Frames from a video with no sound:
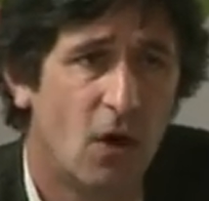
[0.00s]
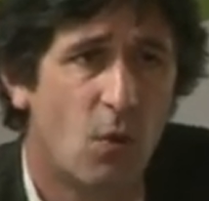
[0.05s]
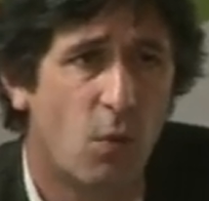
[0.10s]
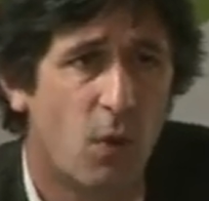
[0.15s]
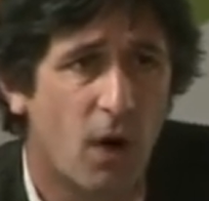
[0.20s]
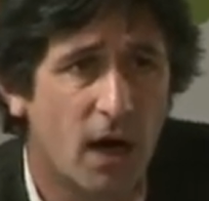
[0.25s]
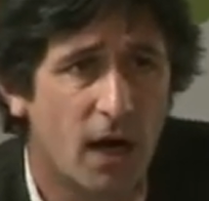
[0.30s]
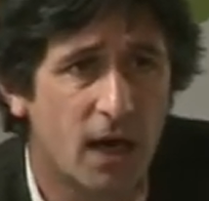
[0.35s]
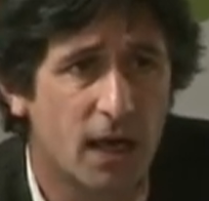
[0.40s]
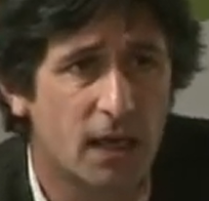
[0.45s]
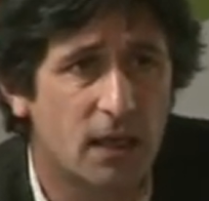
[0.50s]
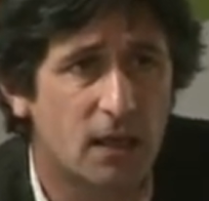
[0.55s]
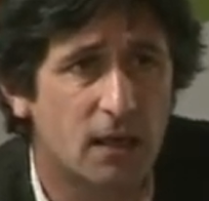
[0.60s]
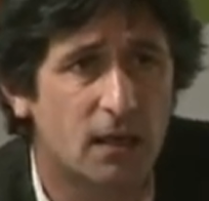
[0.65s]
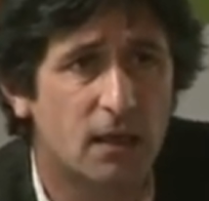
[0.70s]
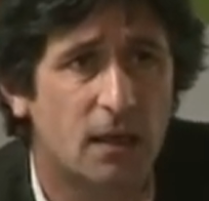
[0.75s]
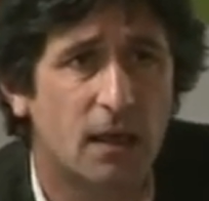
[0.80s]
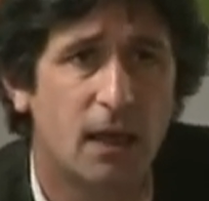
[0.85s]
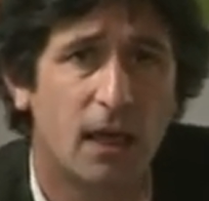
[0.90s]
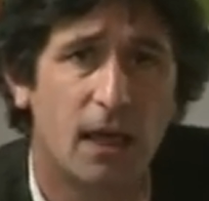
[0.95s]
Why,
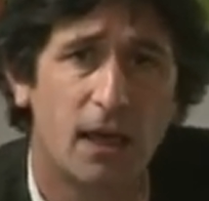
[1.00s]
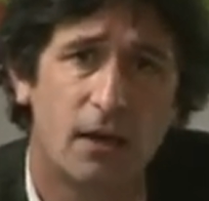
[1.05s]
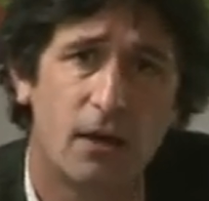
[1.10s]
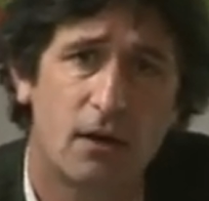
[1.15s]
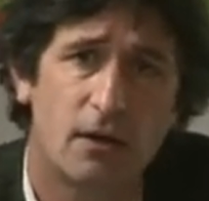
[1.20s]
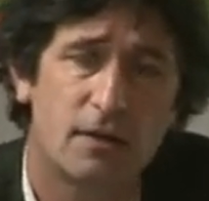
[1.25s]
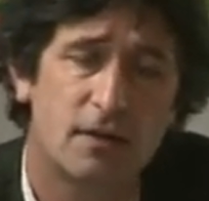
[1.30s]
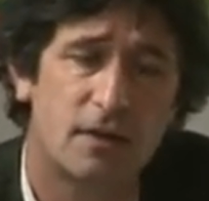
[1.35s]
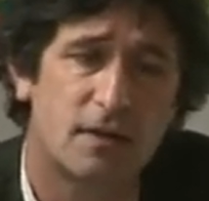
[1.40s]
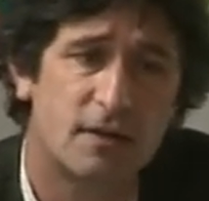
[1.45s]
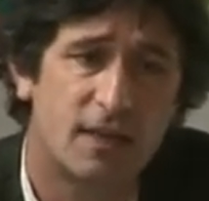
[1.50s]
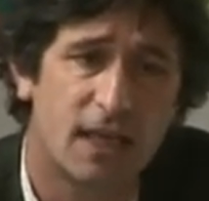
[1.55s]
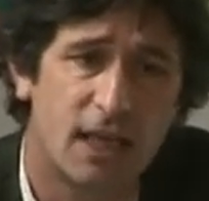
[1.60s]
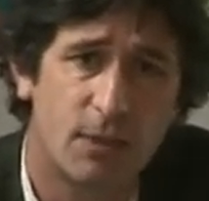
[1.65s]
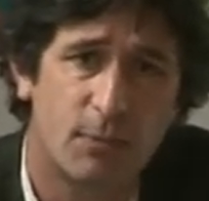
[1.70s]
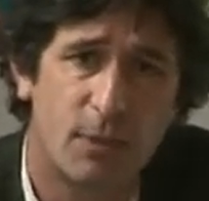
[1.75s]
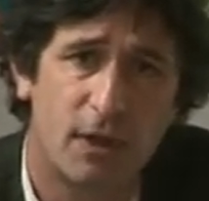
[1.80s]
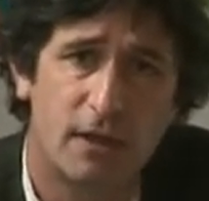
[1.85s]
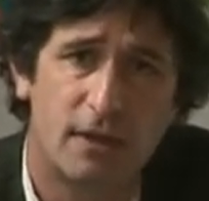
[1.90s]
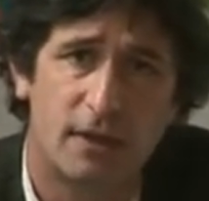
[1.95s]
in our
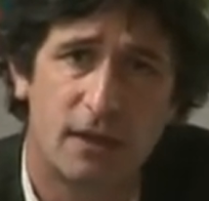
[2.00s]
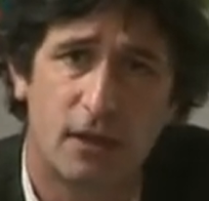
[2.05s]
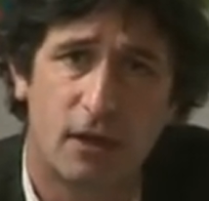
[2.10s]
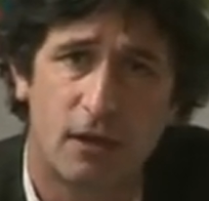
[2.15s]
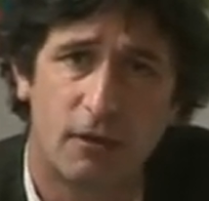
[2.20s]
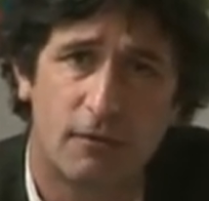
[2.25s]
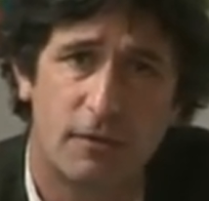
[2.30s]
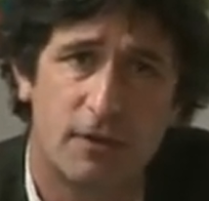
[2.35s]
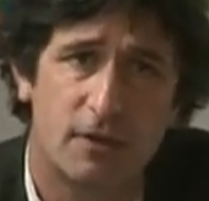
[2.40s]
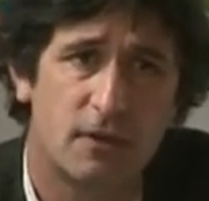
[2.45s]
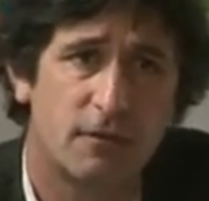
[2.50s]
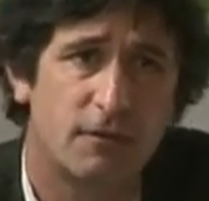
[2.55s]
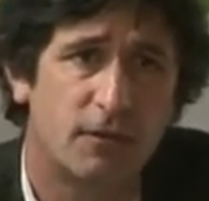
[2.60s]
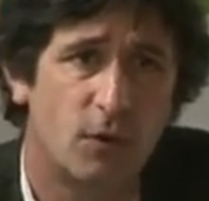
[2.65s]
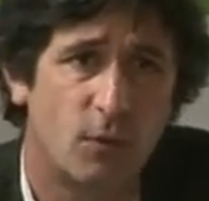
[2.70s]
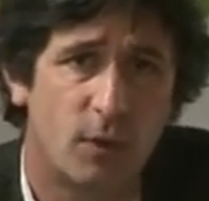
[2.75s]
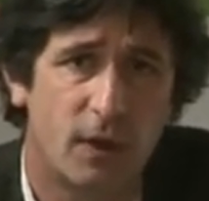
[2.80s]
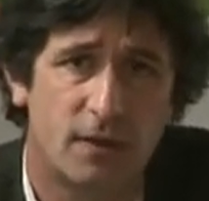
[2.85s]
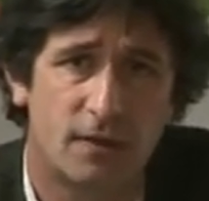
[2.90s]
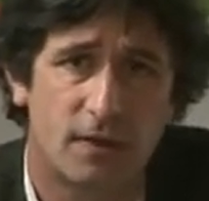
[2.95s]
sustainability conference a
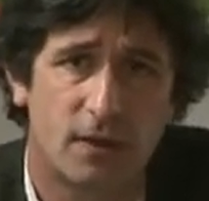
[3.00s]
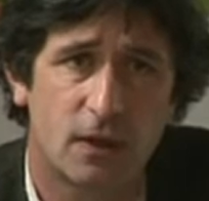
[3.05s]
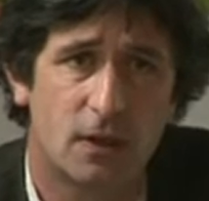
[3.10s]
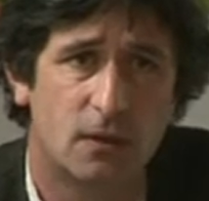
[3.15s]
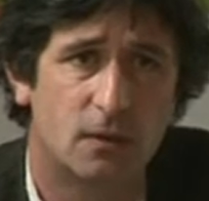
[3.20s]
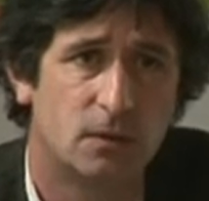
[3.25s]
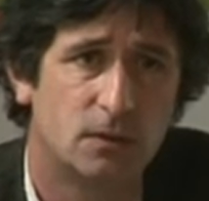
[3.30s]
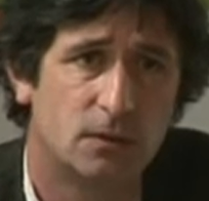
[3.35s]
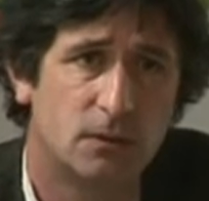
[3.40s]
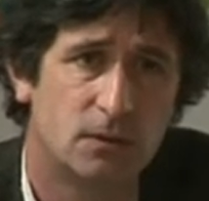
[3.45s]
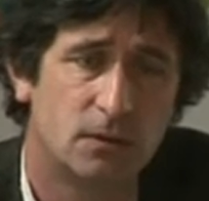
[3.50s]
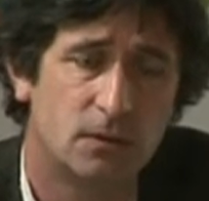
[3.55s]
few weeks ago,